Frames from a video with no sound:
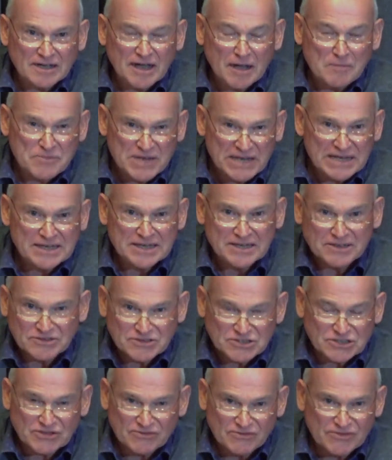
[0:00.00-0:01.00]

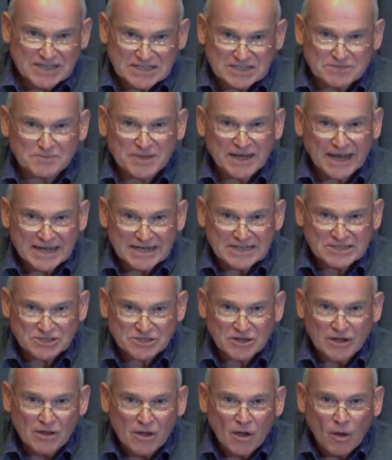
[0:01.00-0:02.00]
opinions of this
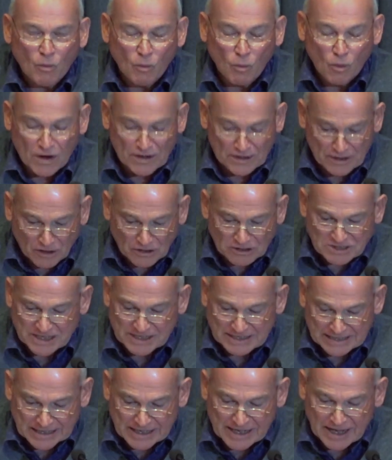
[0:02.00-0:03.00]
place were
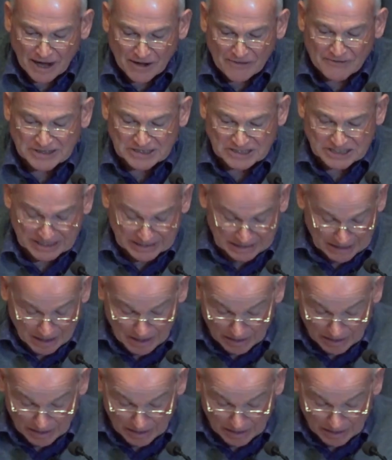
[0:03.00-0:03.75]
not encouraging.